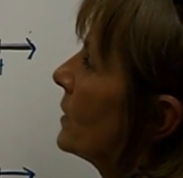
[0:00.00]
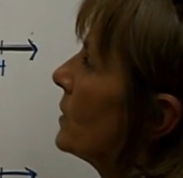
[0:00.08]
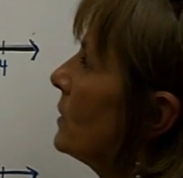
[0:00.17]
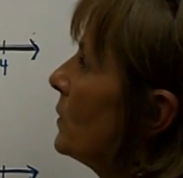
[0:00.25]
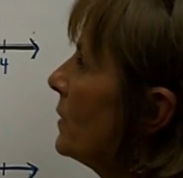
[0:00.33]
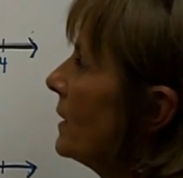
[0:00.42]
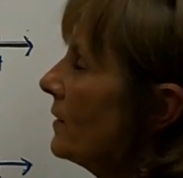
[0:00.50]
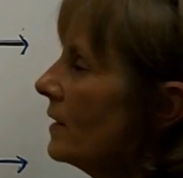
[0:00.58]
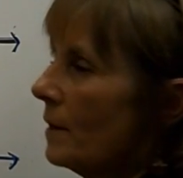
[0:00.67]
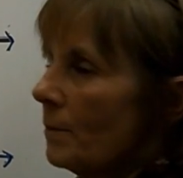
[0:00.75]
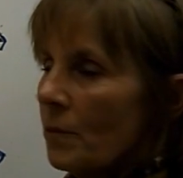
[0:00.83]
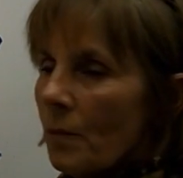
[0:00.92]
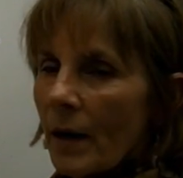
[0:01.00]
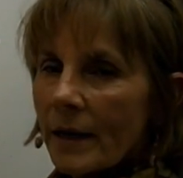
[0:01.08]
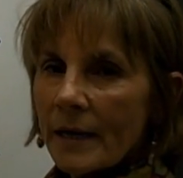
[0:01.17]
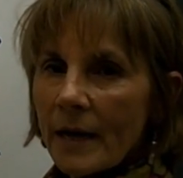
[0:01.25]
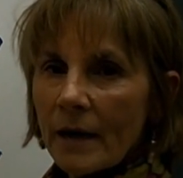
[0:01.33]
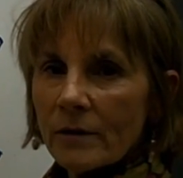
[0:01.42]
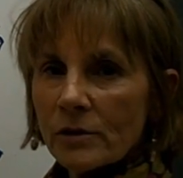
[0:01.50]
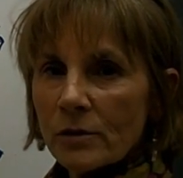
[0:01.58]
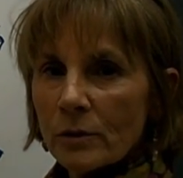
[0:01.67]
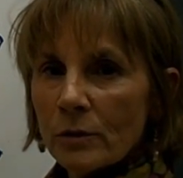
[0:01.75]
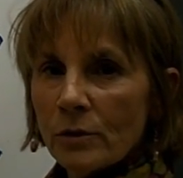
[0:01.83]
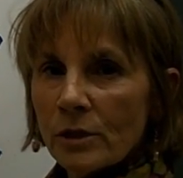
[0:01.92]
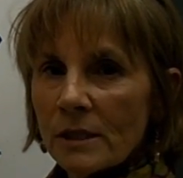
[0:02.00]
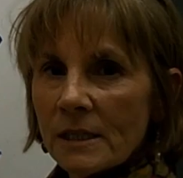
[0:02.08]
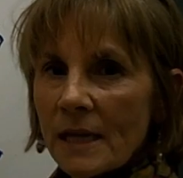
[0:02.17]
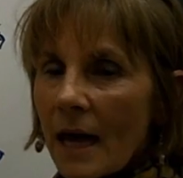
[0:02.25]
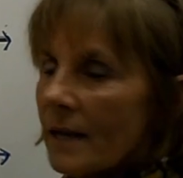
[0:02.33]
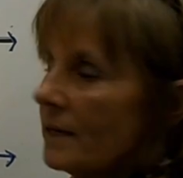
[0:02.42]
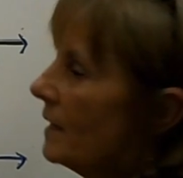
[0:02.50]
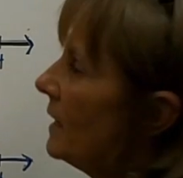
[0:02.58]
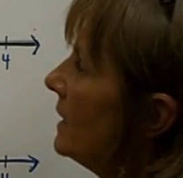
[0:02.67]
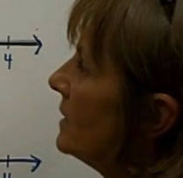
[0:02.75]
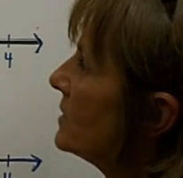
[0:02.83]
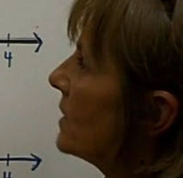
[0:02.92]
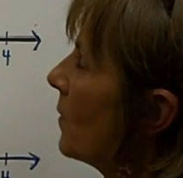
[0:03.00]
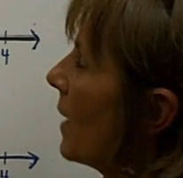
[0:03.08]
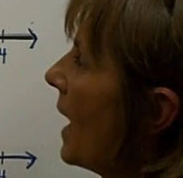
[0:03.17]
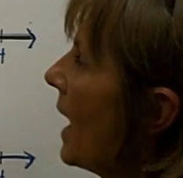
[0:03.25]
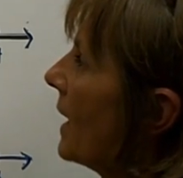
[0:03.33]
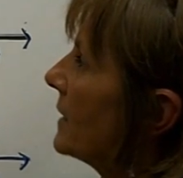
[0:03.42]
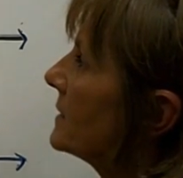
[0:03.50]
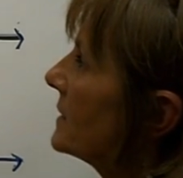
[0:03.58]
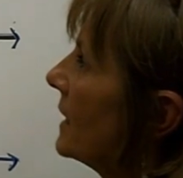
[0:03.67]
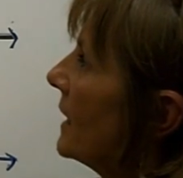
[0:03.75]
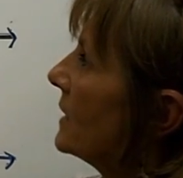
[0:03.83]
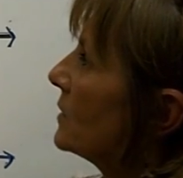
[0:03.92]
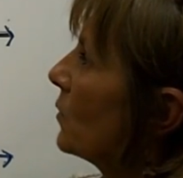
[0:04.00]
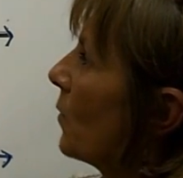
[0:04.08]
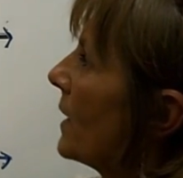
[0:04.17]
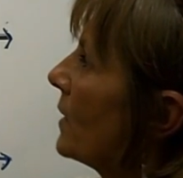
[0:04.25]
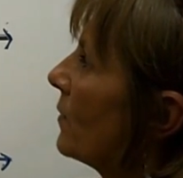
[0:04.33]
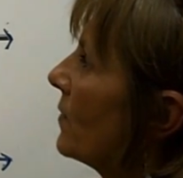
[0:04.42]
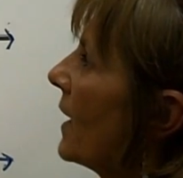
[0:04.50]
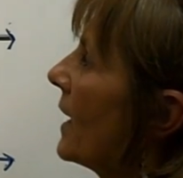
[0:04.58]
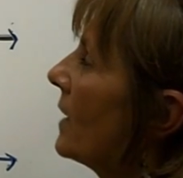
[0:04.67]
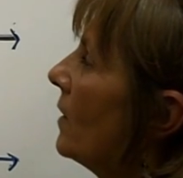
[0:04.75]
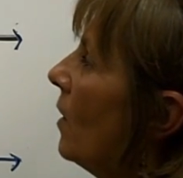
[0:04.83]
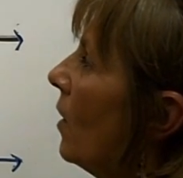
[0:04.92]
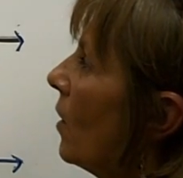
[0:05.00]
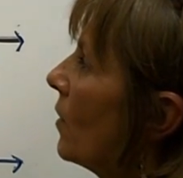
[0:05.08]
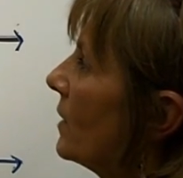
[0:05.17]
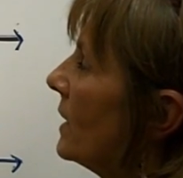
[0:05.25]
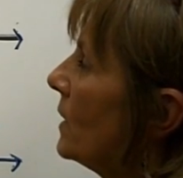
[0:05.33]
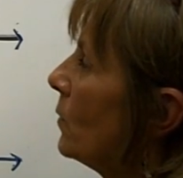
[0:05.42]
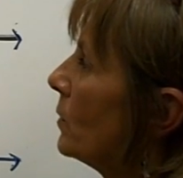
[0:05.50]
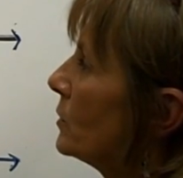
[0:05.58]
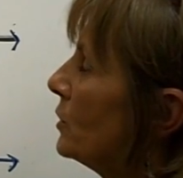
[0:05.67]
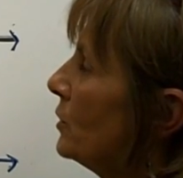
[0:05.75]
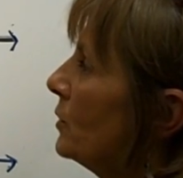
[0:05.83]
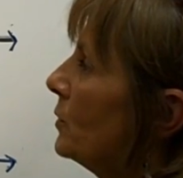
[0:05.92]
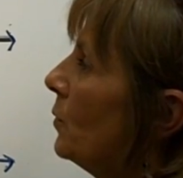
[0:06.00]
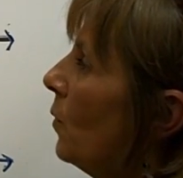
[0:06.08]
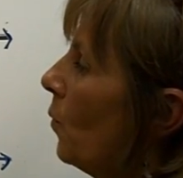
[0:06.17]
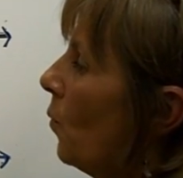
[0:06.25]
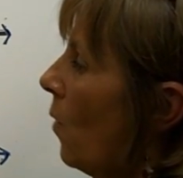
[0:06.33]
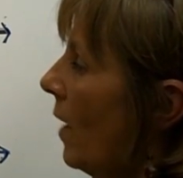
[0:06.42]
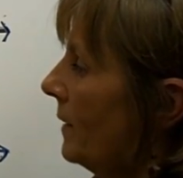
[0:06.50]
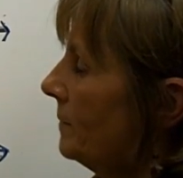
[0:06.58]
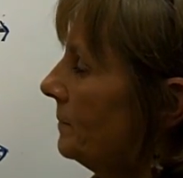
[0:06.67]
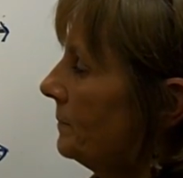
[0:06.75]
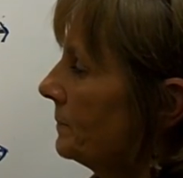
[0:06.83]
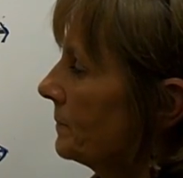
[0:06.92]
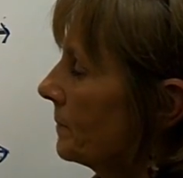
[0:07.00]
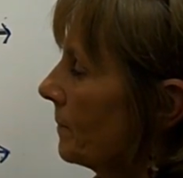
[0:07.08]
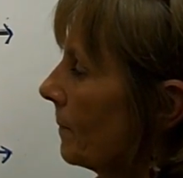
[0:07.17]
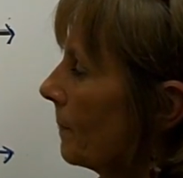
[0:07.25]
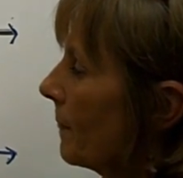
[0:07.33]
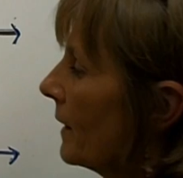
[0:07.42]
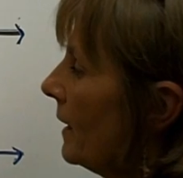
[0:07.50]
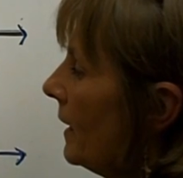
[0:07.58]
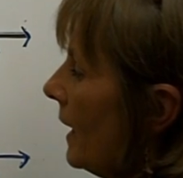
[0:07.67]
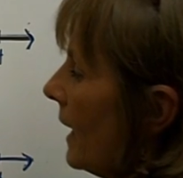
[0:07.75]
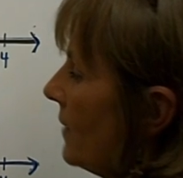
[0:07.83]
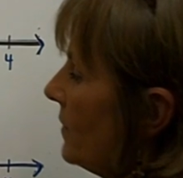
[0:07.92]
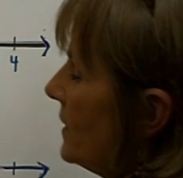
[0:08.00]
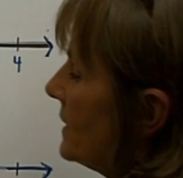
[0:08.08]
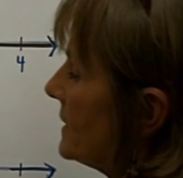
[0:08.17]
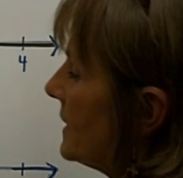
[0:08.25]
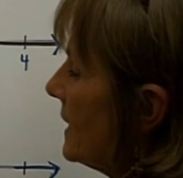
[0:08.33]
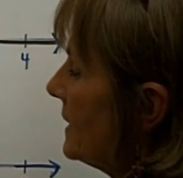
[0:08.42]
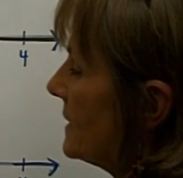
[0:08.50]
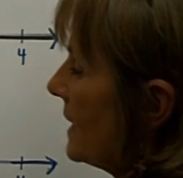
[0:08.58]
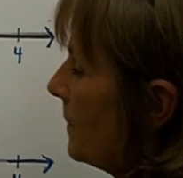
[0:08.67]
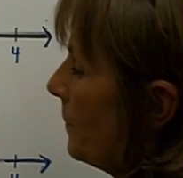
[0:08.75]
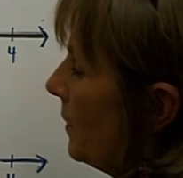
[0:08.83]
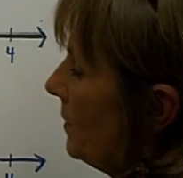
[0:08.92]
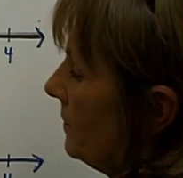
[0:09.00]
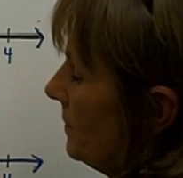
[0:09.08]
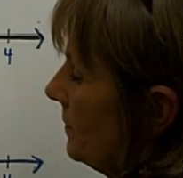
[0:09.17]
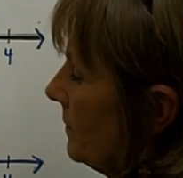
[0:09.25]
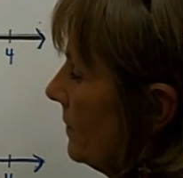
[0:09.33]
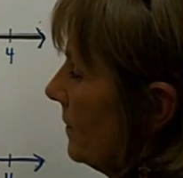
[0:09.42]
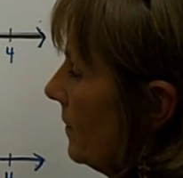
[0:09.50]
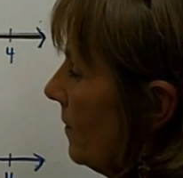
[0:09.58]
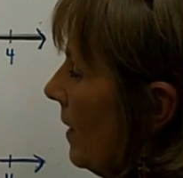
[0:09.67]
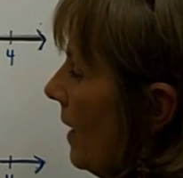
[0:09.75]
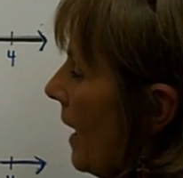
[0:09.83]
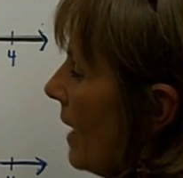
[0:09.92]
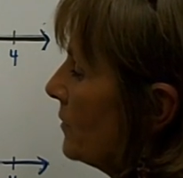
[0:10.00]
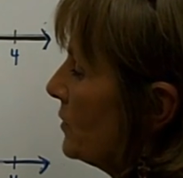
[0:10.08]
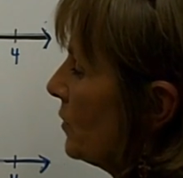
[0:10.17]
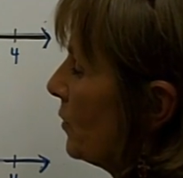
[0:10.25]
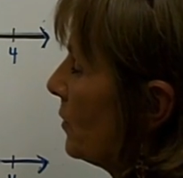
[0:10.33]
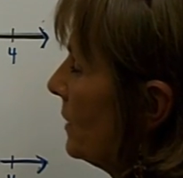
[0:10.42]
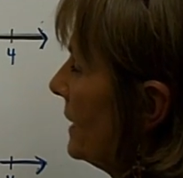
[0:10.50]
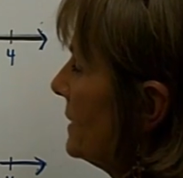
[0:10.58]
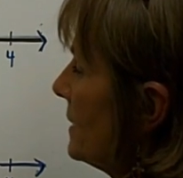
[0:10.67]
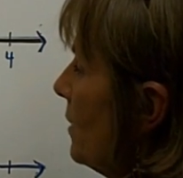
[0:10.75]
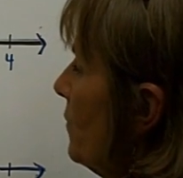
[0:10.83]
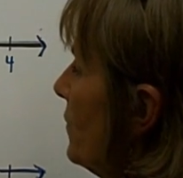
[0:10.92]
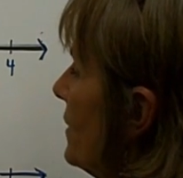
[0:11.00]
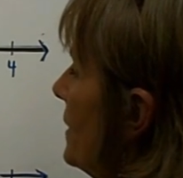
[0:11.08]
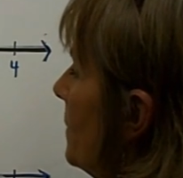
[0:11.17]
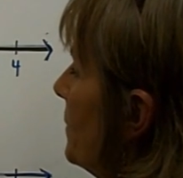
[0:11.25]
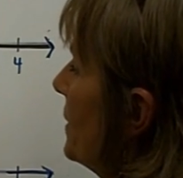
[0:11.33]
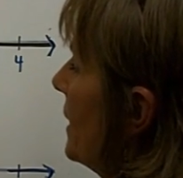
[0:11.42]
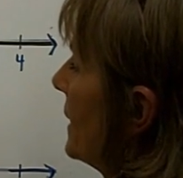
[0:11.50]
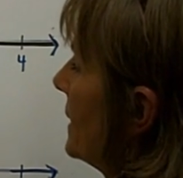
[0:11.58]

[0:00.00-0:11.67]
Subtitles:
we're including the number 1 in our solution set, so x is greater than or equal to 1. In this example, our circle is over the number